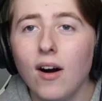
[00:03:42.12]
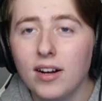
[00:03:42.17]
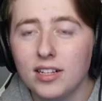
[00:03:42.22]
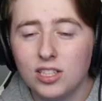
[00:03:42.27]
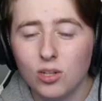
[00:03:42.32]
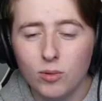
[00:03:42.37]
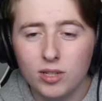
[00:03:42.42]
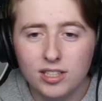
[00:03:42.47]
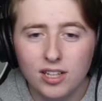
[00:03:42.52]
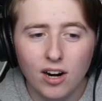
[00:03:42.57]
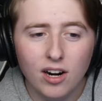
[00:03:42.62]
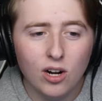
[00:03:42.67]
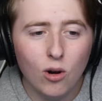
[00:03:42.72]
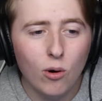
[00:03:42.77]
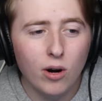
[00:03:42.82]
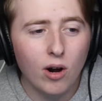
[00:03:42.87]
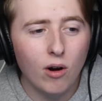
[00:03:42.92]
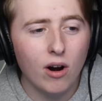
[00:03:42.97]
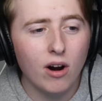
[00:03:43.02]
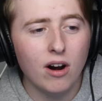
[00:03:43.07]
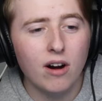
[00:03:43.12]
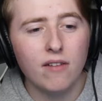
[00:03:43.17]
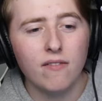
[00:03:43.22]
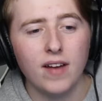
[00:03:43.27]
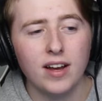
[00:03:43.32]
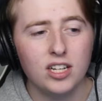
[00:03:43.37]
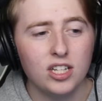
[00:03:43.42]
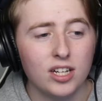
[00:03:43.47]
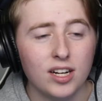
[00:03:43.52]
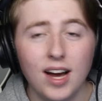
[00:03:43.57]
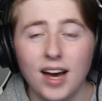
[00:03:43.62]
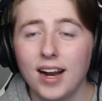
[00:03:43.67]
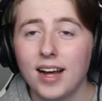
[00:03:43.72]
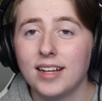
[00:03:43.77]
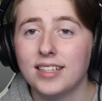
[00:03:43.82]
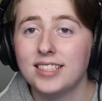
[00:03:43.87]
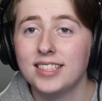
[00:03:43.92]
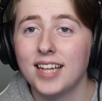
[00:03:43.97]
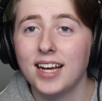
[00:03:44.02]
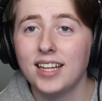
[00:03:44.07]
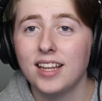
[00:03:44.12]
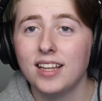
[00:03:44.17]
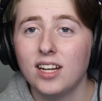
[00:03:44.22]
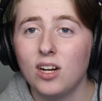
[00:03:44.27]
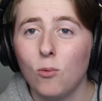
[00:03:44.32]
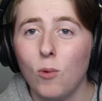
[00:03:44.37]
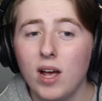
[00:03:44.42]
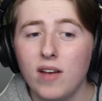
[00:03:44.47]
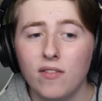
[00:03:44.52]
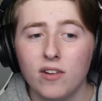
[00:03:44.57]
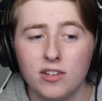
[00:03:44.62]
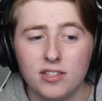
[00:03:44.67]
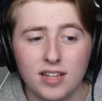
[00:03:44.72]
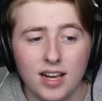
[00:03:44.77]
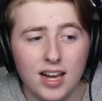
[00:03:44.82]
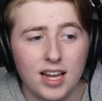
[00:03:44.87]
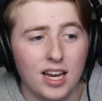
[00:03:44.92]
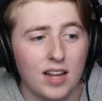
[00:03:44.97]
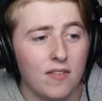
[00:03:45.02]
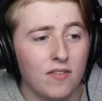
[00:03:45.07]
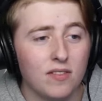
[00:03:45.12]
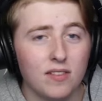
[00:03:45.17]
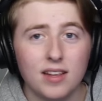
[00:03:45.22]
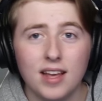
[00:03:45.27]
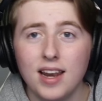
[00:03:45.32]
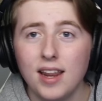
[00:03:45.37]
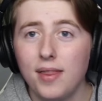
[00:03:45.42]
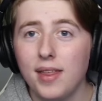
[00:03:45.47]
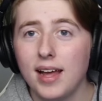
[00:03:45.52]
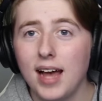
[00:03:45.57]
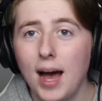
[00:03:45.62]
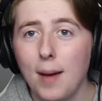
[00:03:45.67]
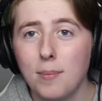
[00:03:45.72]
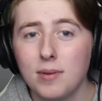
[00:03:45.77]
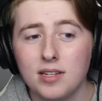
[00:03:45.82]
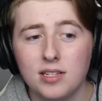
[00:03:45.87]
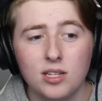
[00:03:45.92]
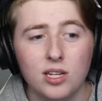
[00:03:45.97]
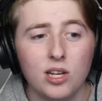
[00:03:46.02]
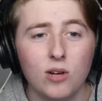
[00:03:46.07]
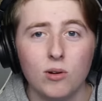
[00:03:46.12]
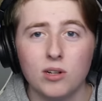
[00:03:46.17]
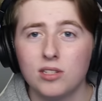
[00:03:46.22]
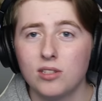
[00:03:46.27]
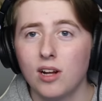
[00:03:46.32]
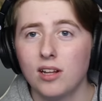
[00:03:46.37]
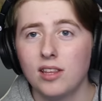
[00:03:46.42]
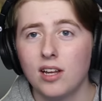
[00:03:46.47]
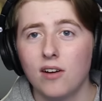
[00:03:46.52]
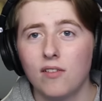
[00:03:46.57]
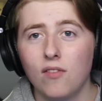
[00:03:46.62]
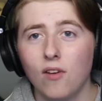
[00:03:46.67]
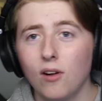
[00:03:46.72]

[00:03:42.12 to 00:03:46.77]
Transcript: All right, so we started going out on our adventure. You gotta sign the little waiver saying if anything happens to you, it's not their